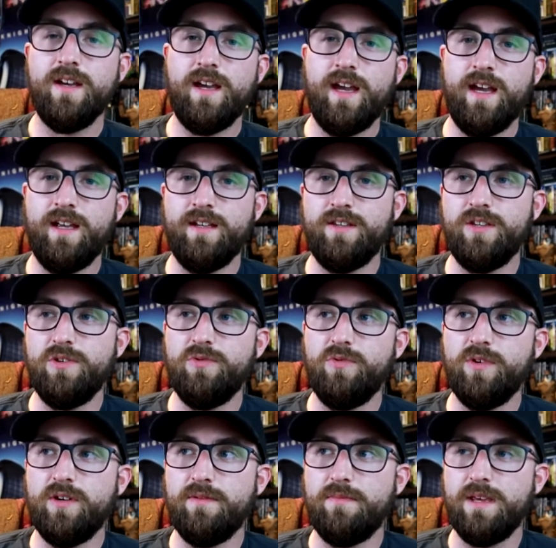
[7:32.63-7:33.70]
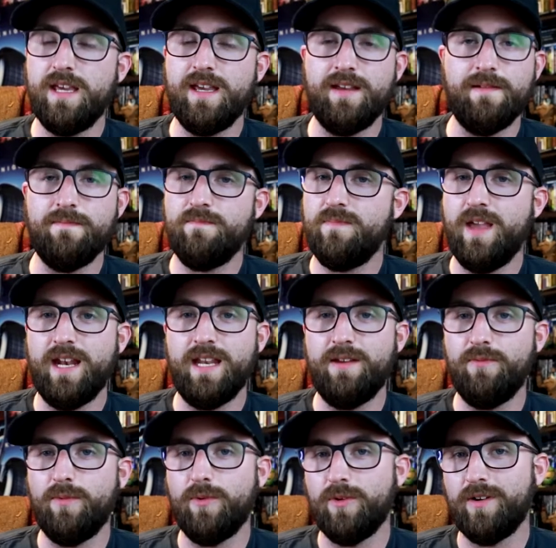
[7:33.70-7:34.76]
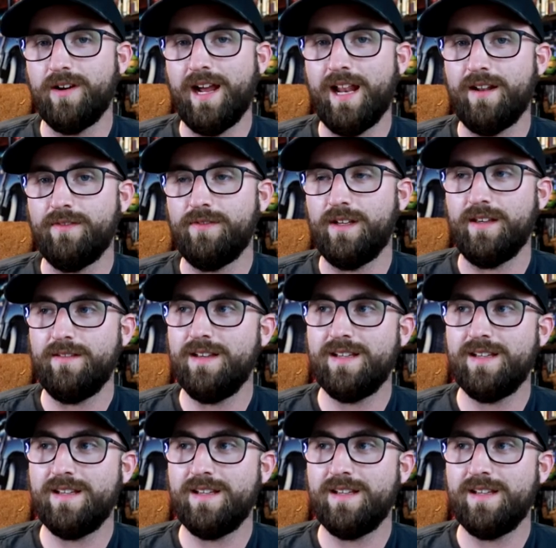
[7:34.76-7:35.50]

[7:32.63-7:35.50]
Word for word: and you wouldn't be any more out of, like,